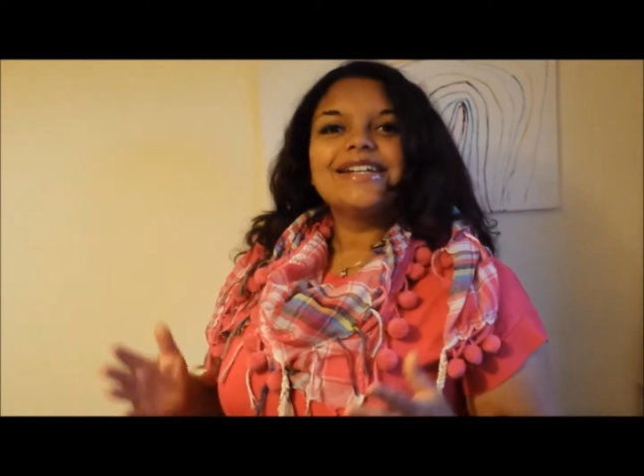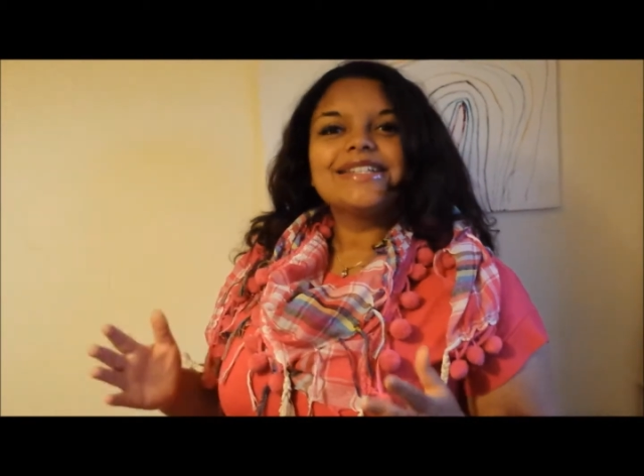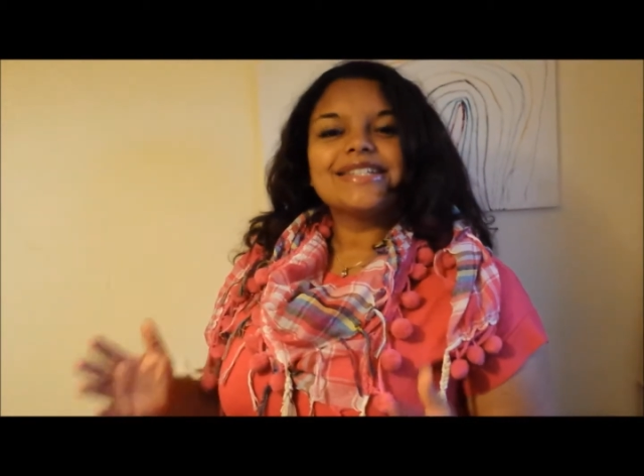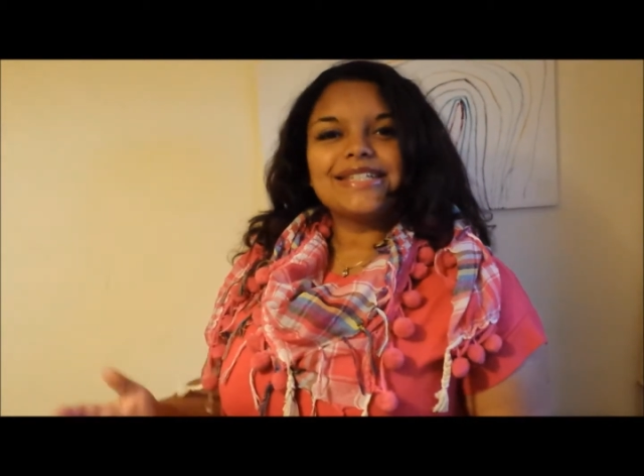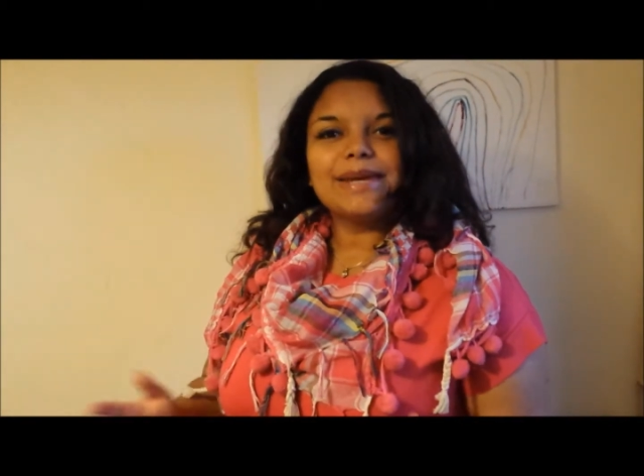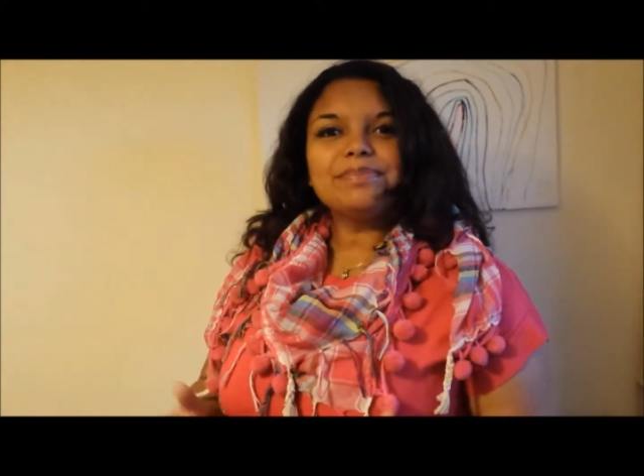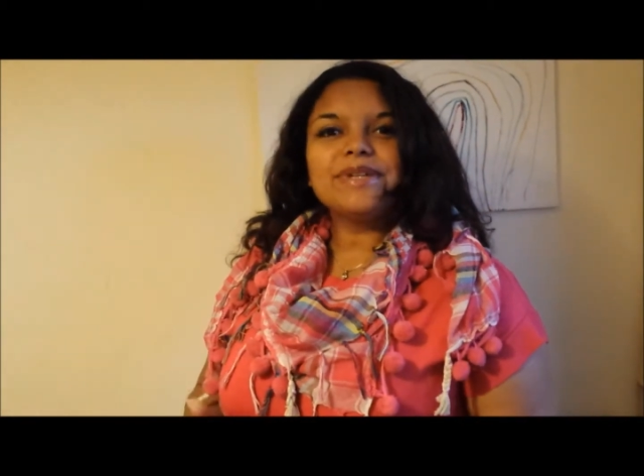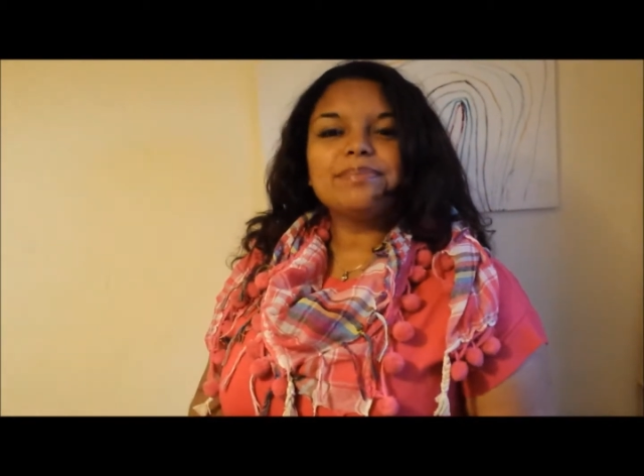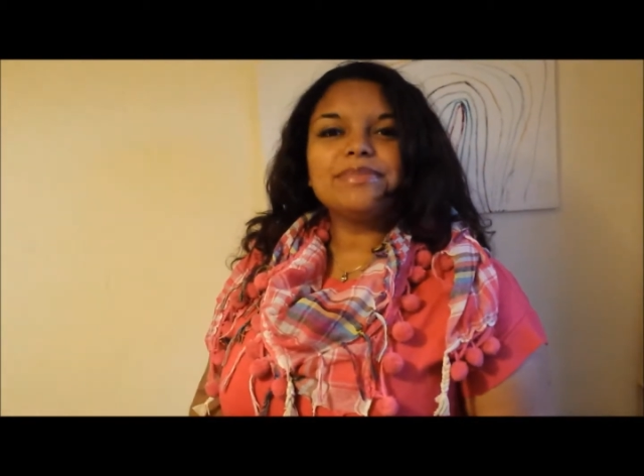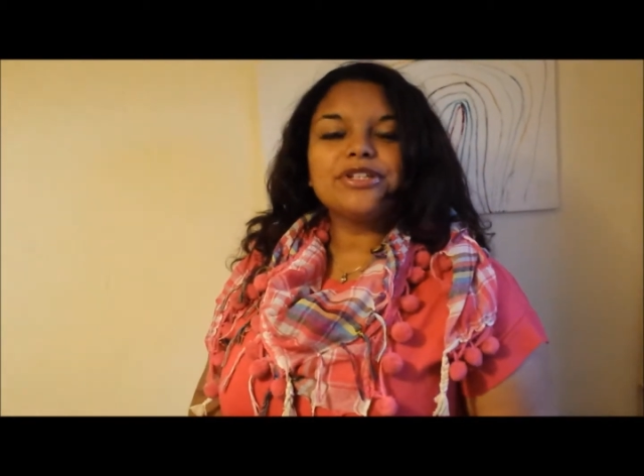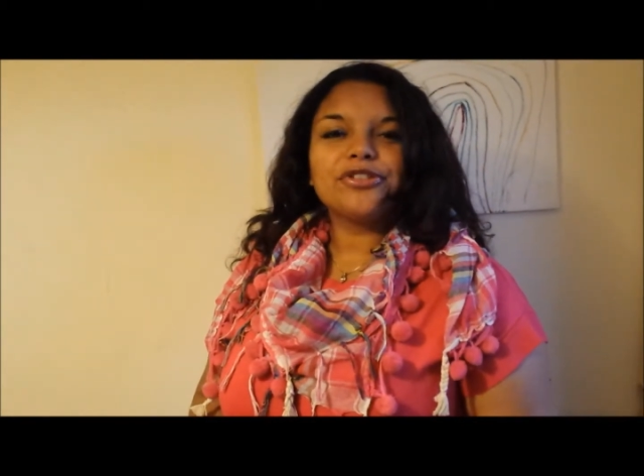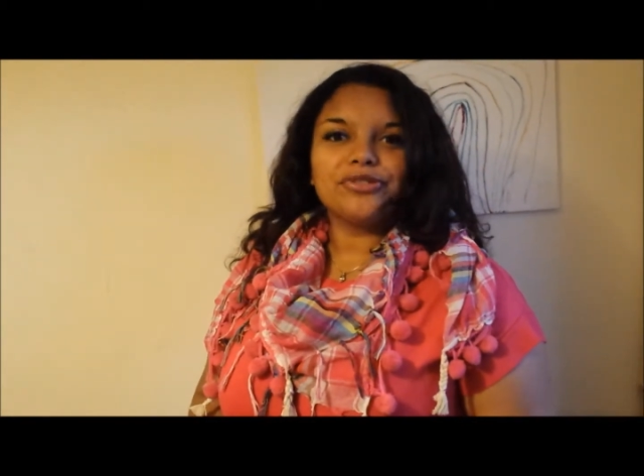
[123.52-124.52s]
Step number
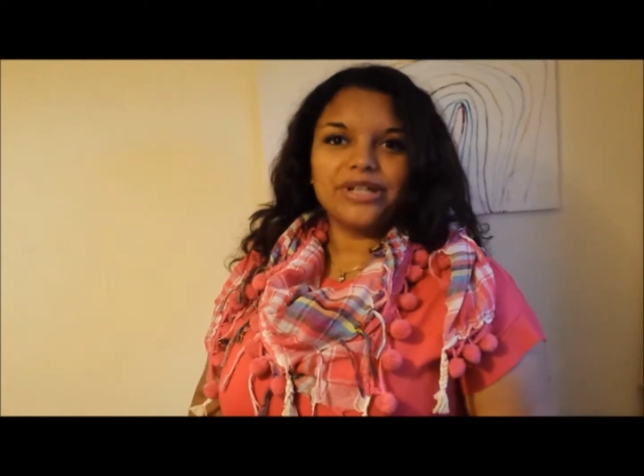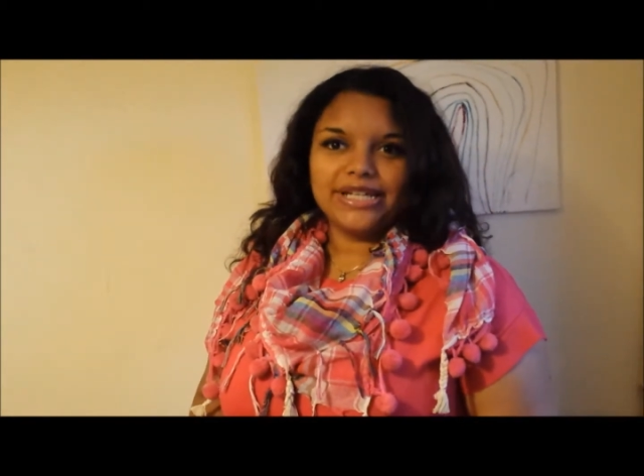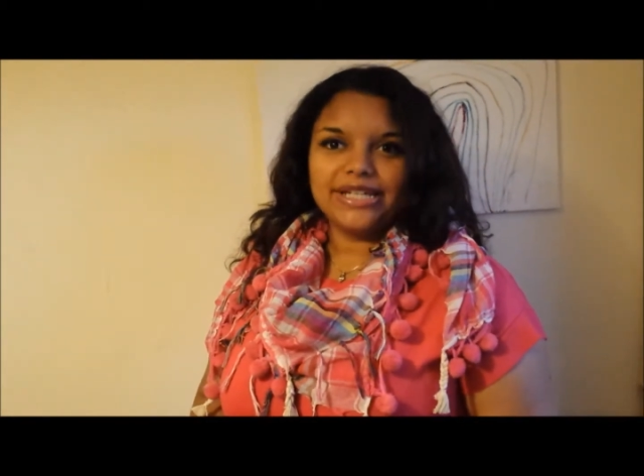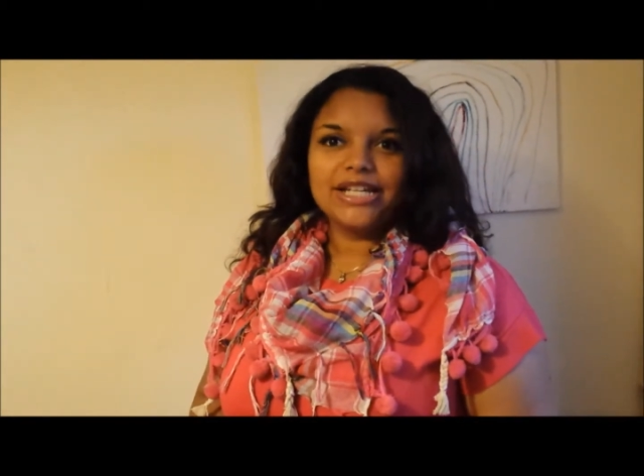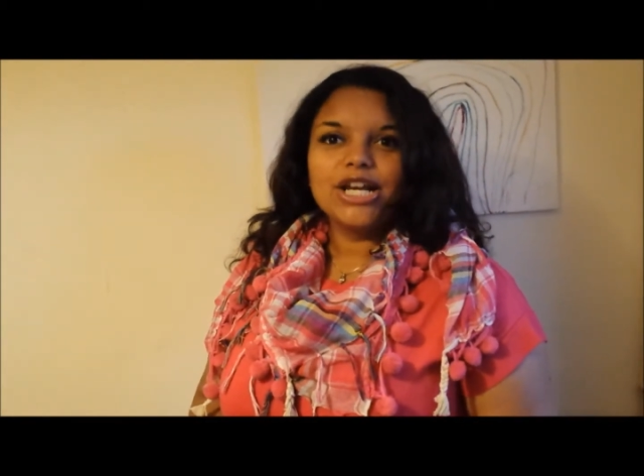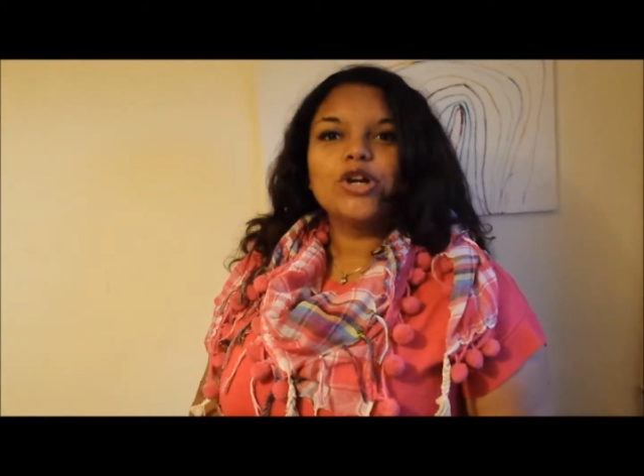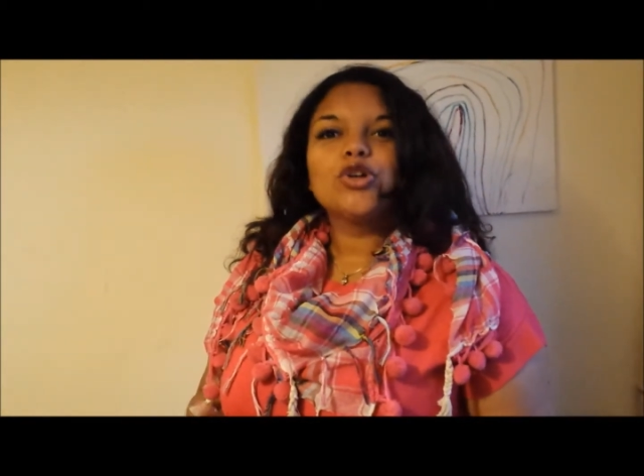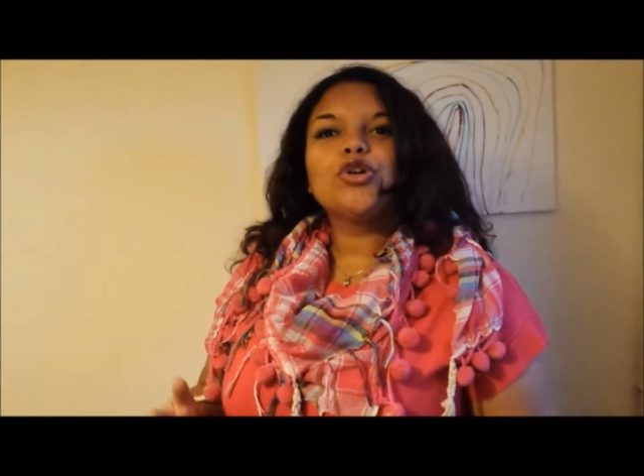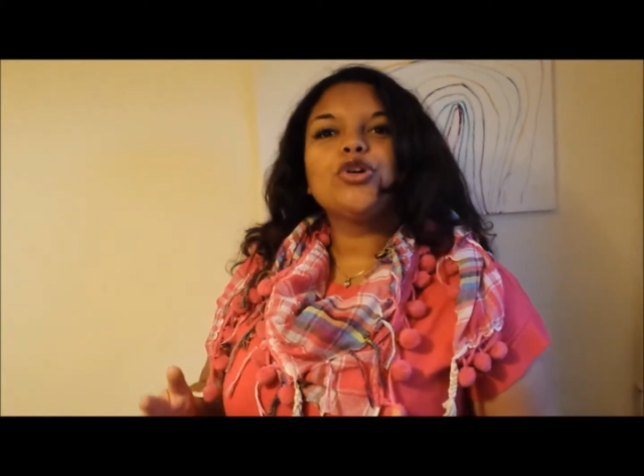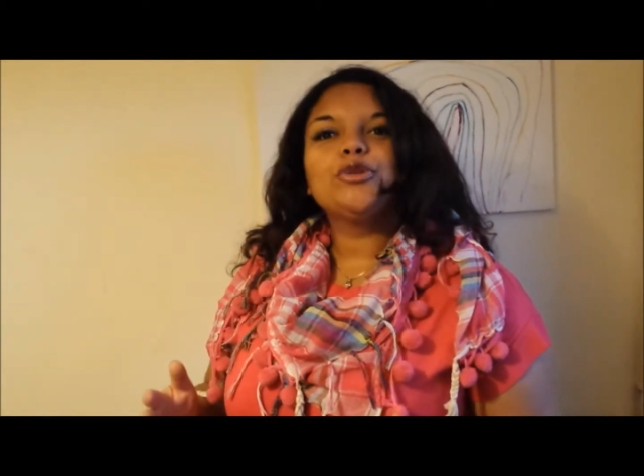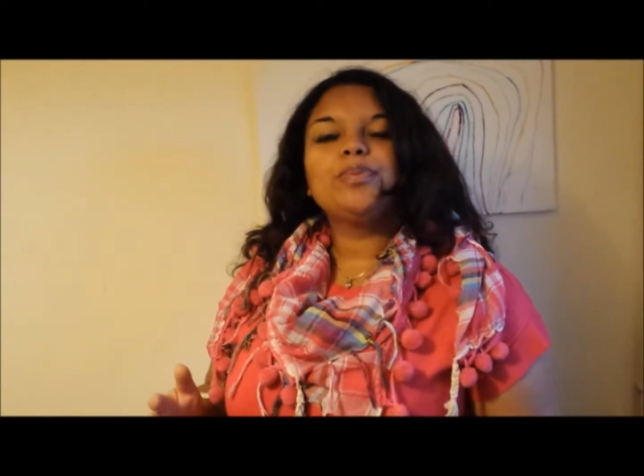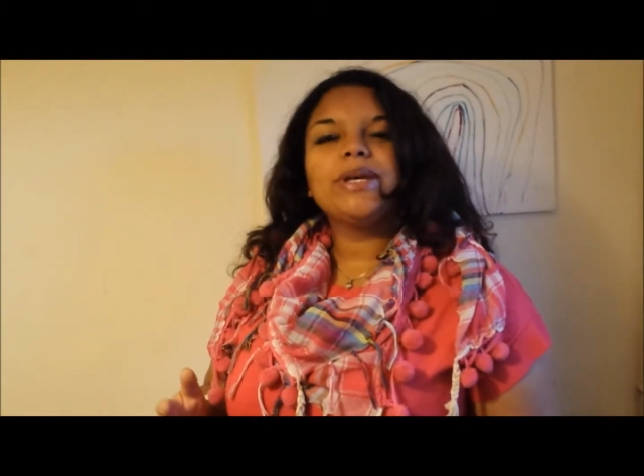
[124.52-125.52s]
three
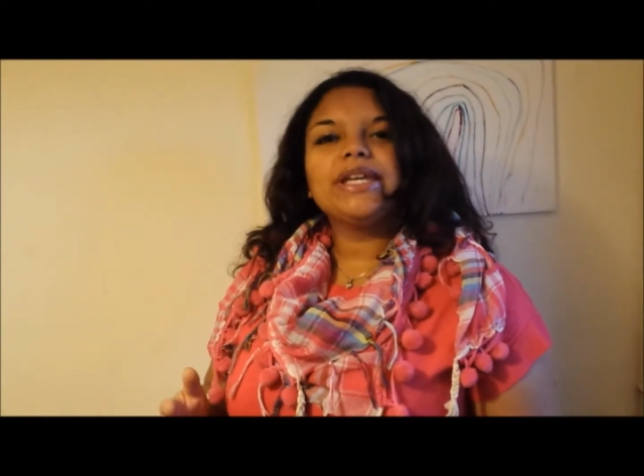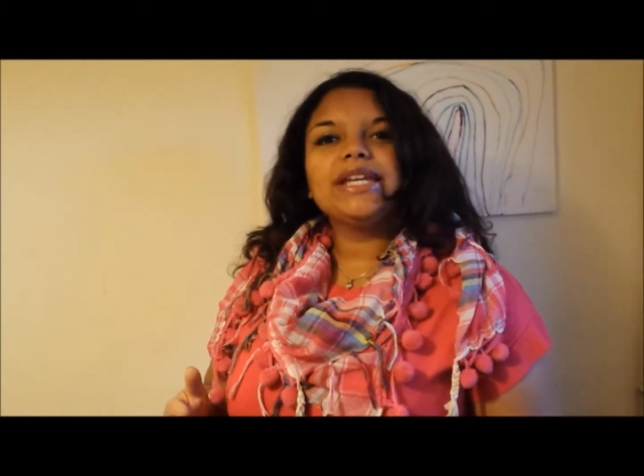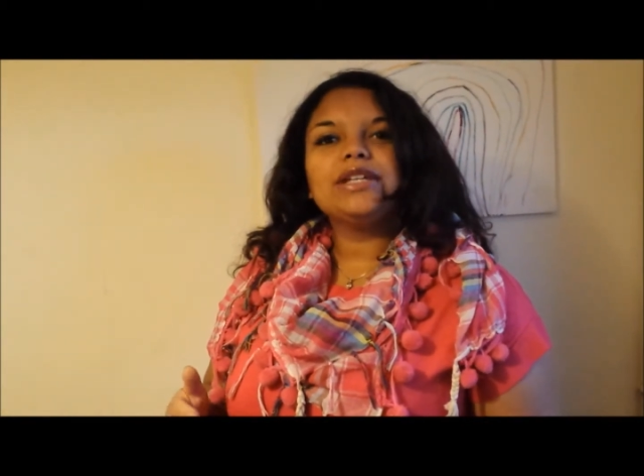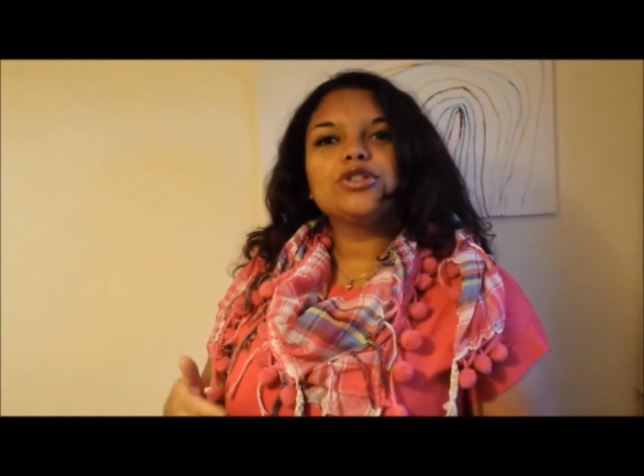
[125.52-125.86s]
could be